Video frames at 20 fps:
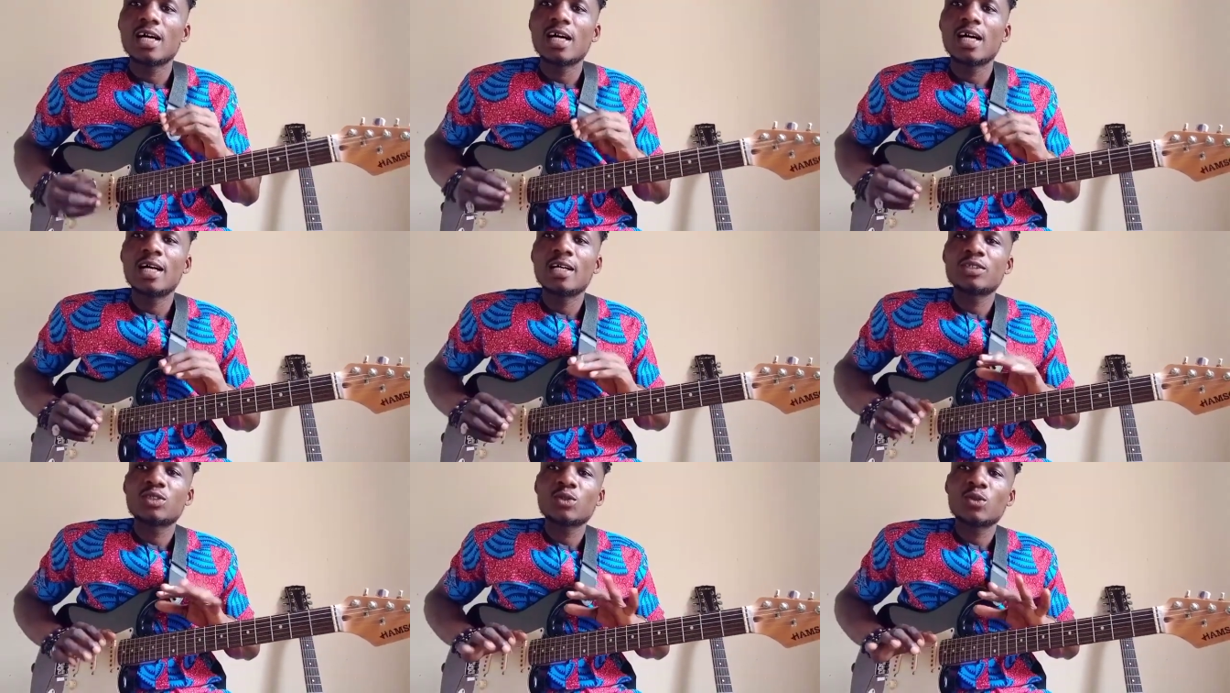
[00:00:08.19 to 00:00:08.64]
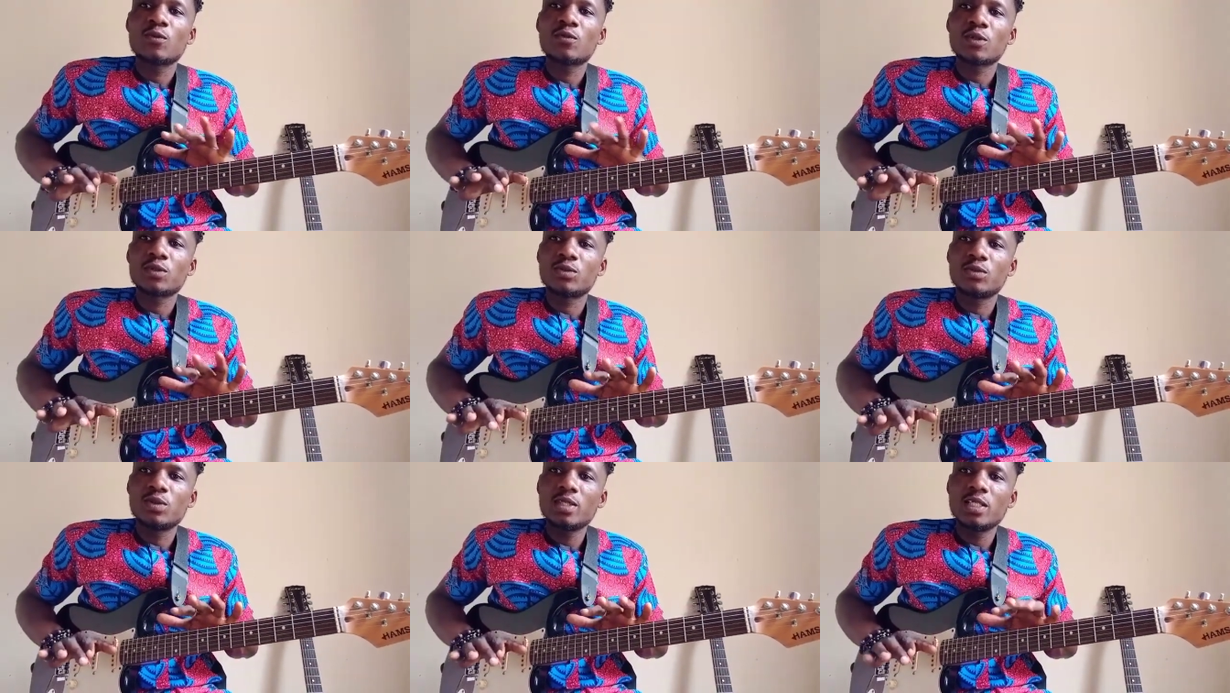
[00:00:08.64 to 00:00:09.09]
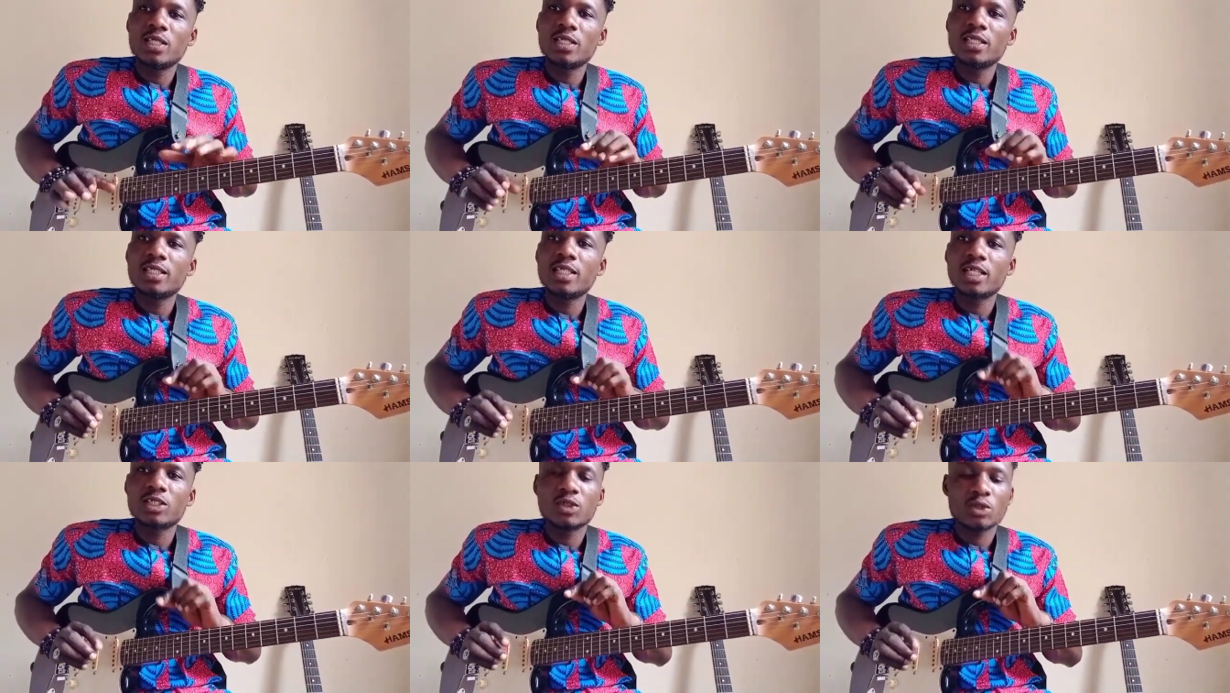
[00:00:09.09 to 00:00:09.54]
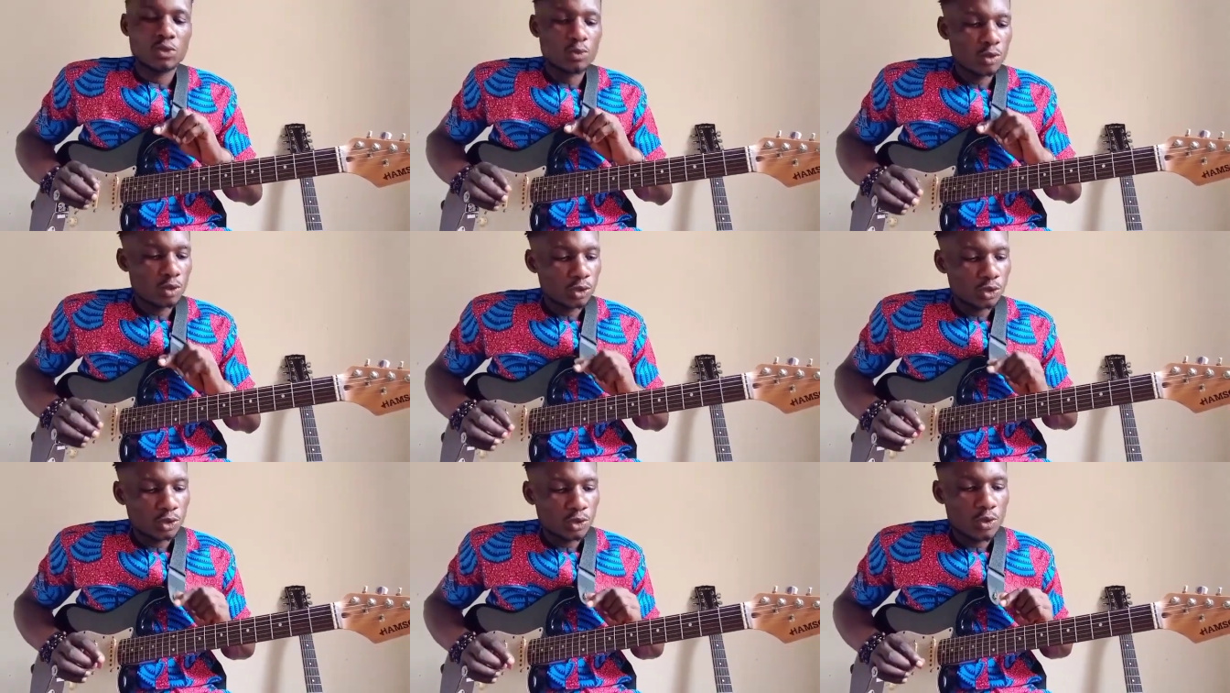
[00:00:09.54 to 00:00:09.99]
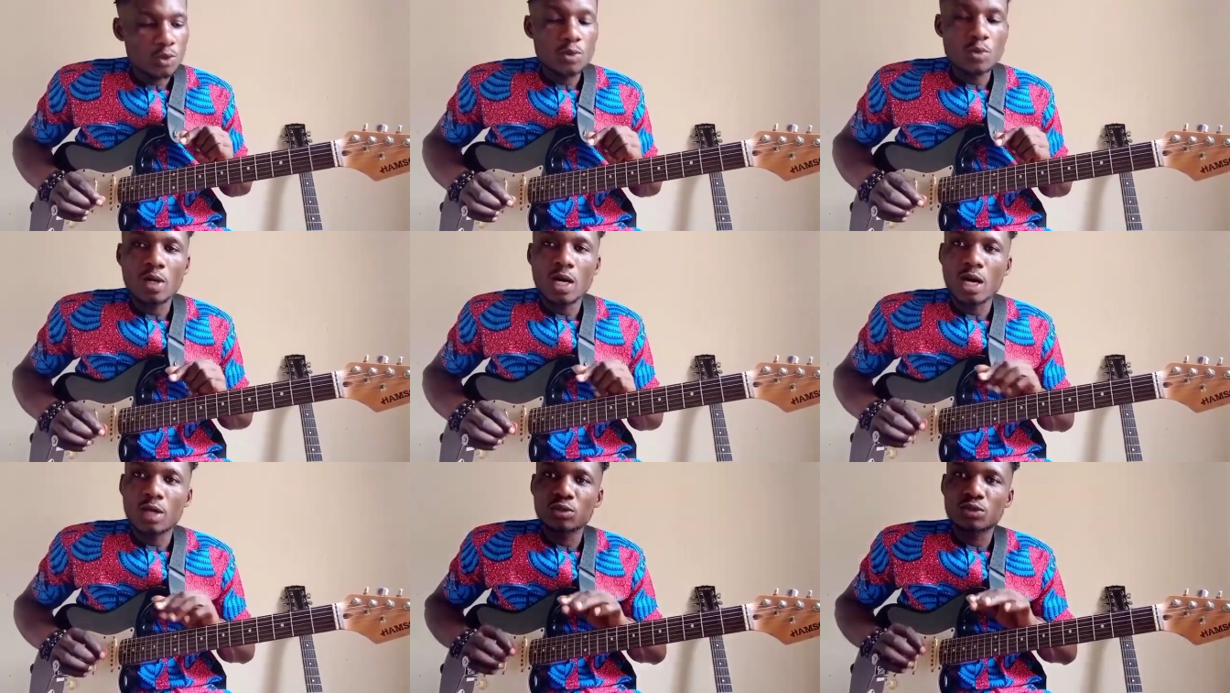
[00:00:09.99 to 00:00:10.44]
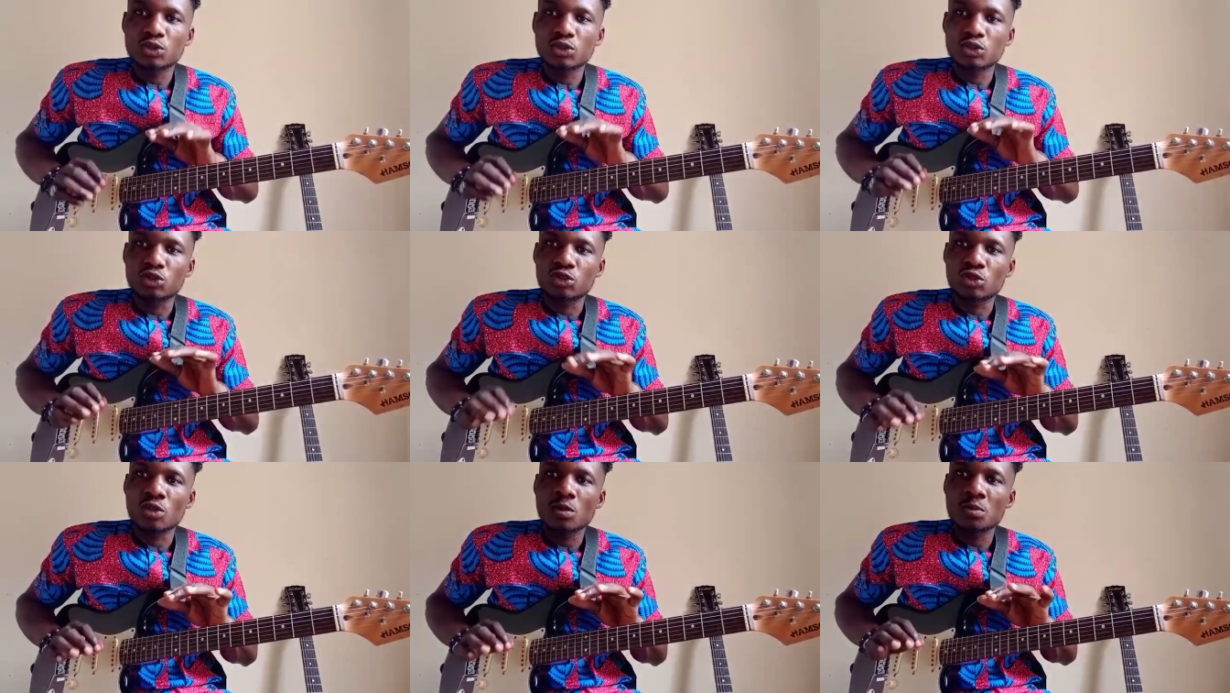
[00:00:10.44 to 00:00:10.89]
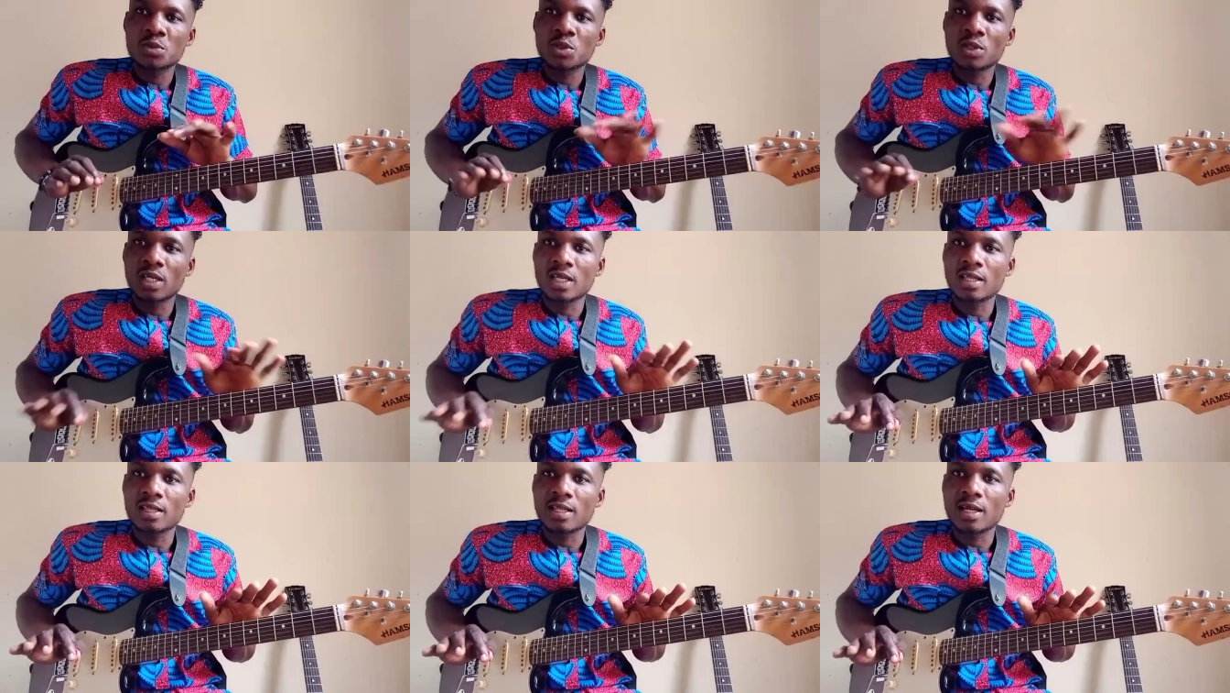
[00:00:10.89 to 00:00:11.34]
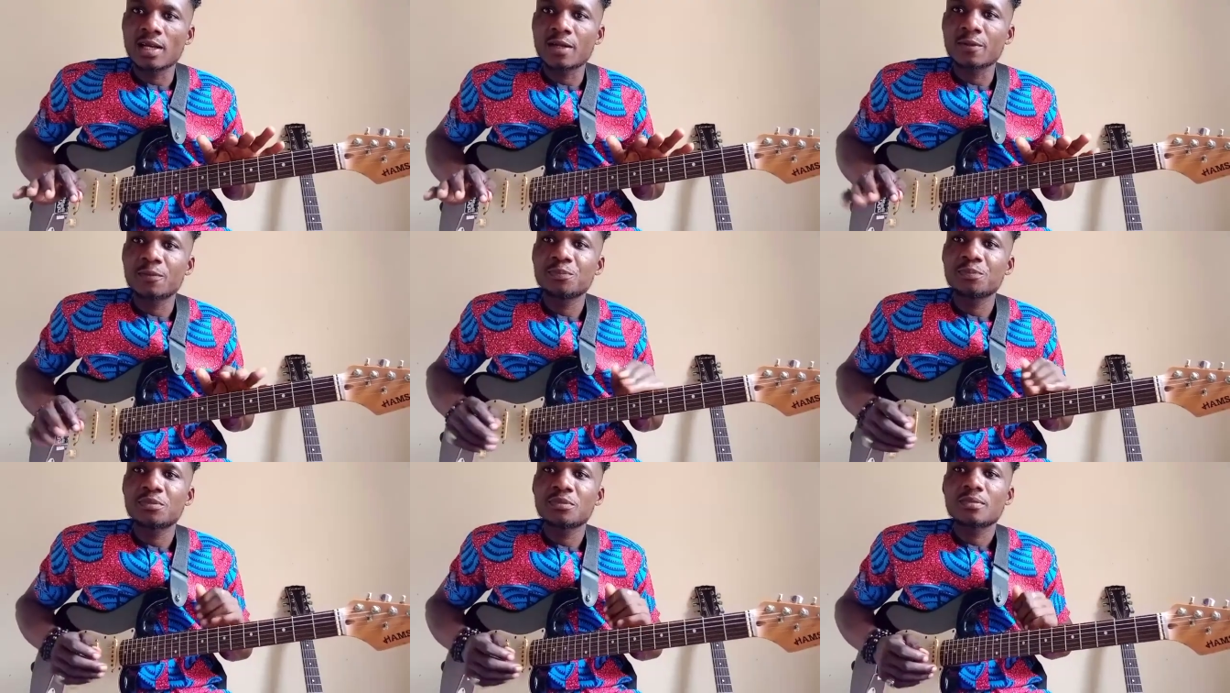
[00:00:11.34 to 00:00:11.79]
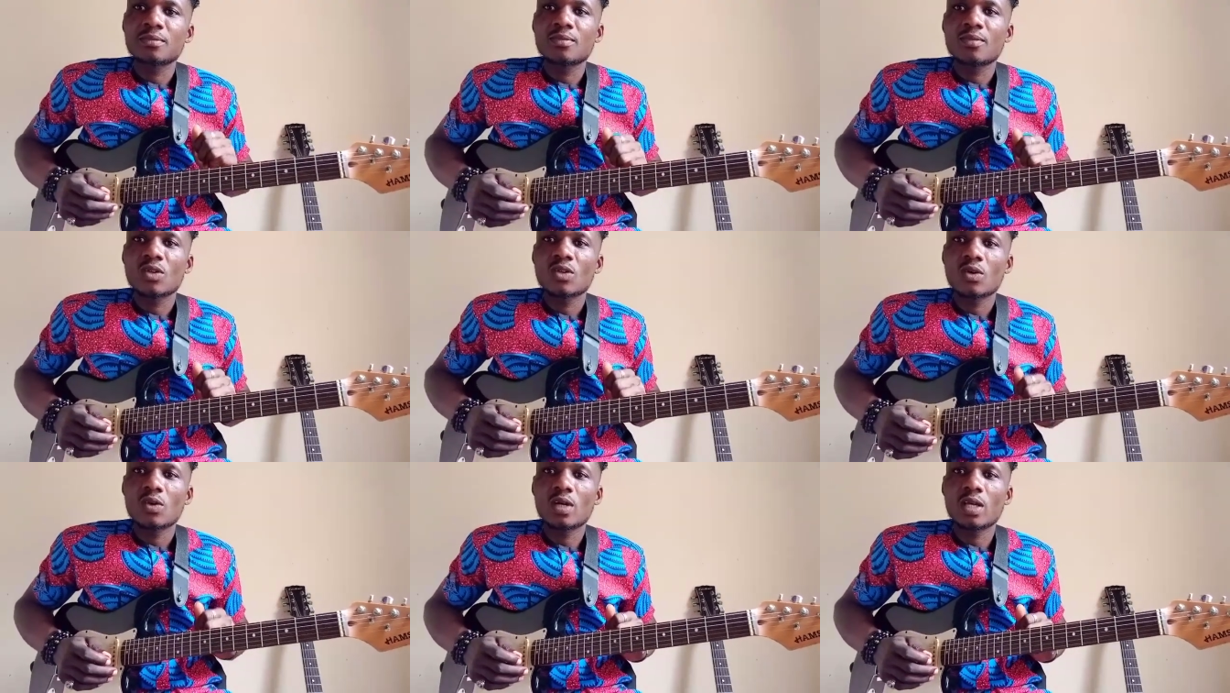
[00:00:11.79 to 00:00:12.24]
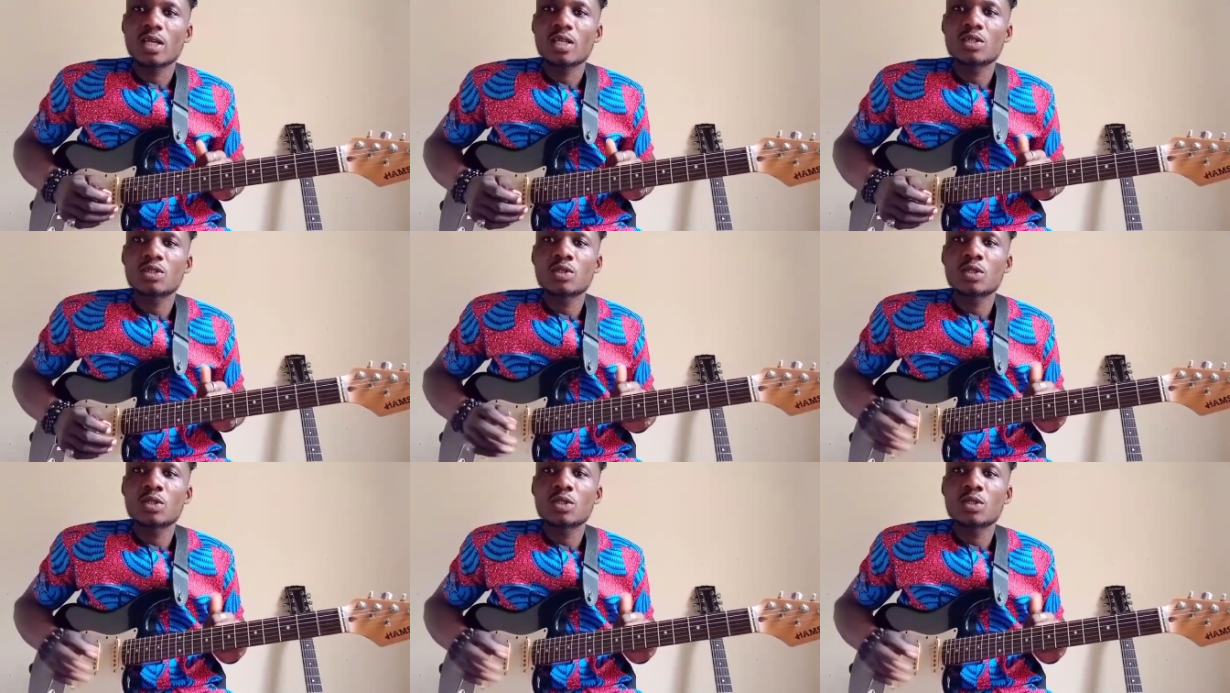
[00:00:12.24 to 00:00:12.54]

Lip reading: So for today, I just want to show you how to strum your guitar, okay.